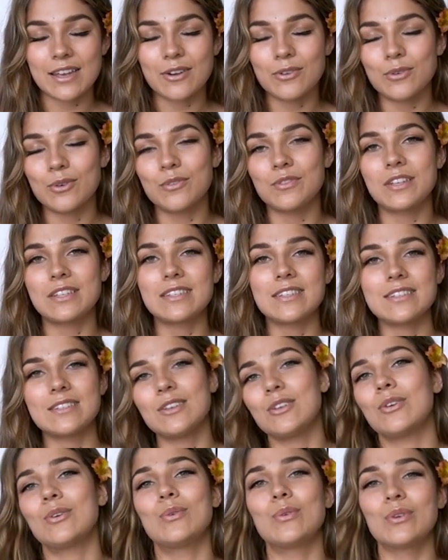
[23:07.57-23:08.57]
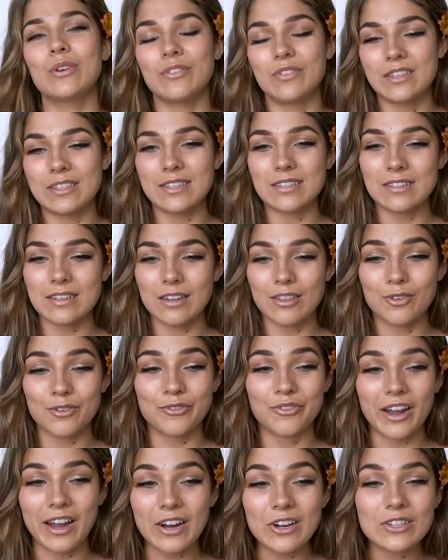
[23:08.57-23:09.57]
I don't know if this is you or if this is another
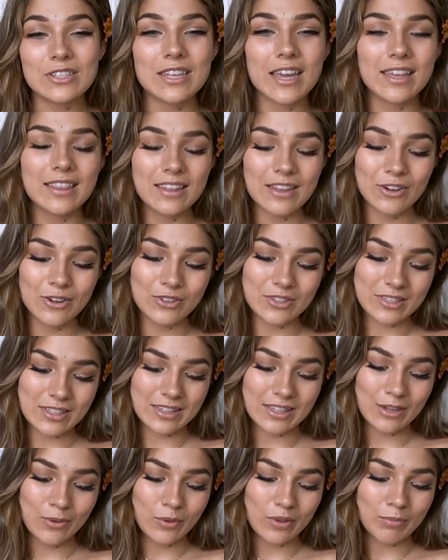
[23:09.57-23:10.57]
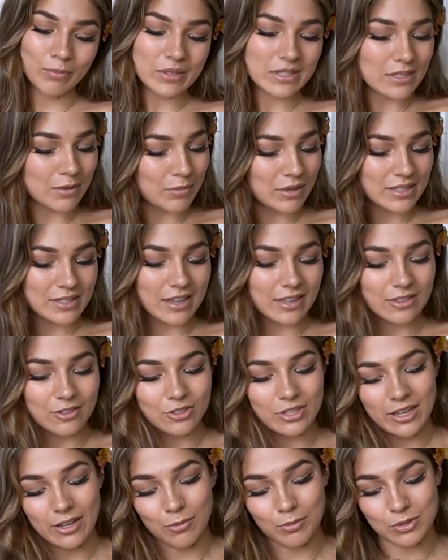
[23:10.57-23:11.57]
fire sign that you're dealing with, but somebody's got their
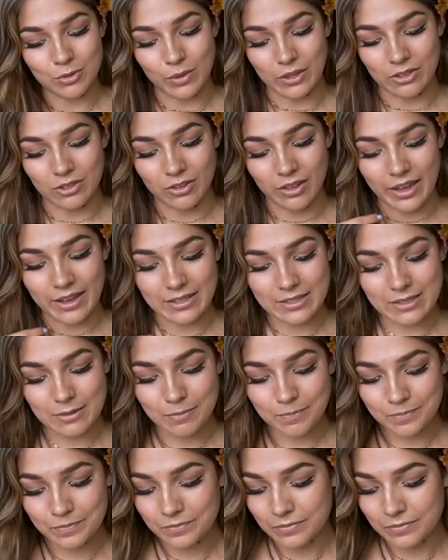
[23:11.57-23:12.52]
tail between their legs.